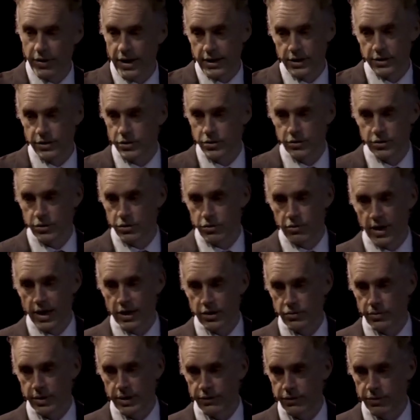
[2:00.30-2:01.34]
that as soon as you
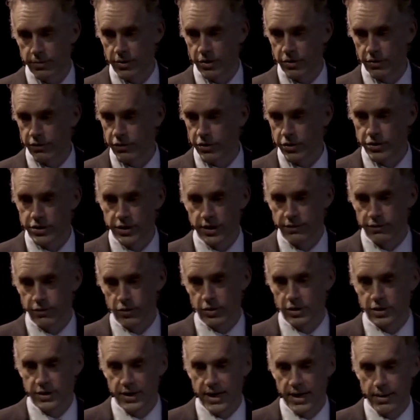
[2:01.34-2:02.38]
graduate from university,
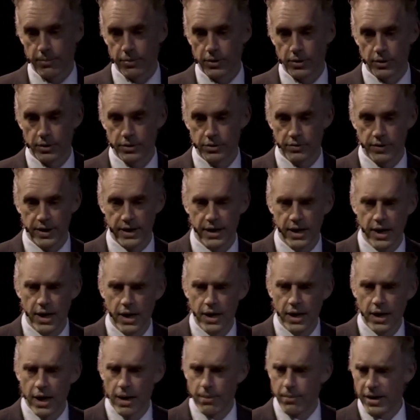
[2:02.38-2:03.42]
for example. That's right.
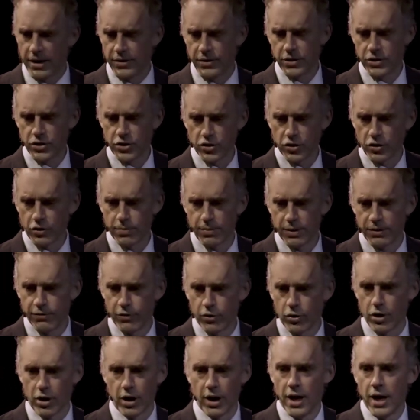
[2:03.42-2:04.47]
I made this joke
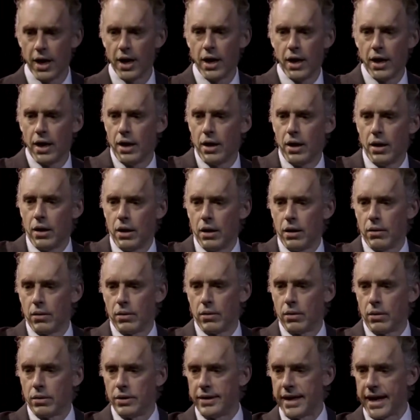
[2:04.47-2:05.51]
before.
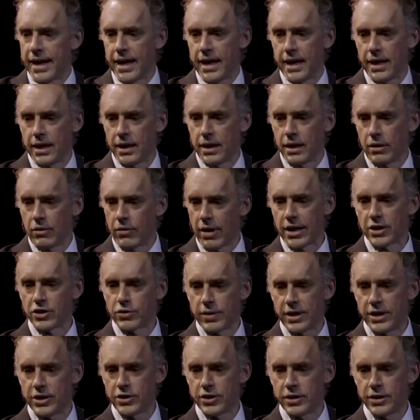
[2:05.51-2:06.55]

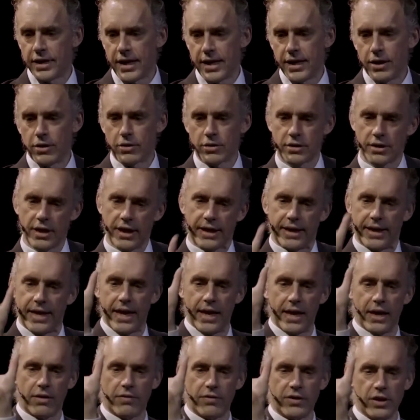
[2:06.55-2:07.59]
Graduation day, you're like
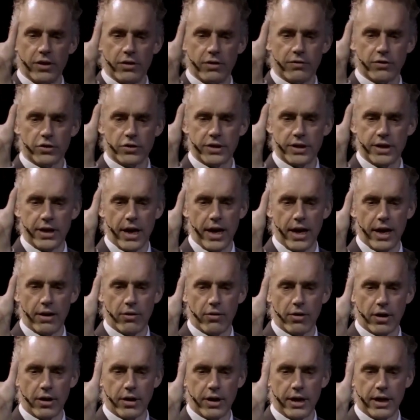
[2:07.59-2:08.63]
king of the university
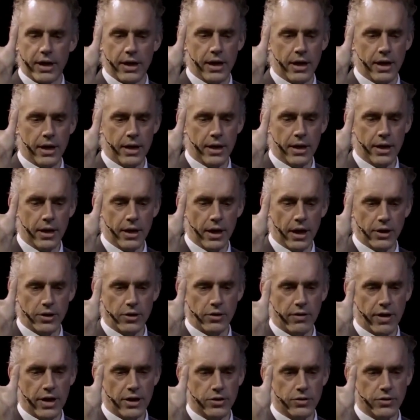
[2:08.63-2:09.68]
hierarchy,
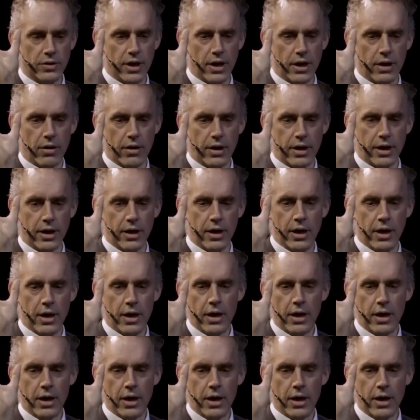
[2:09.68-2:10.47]
undergraduate hierarchy.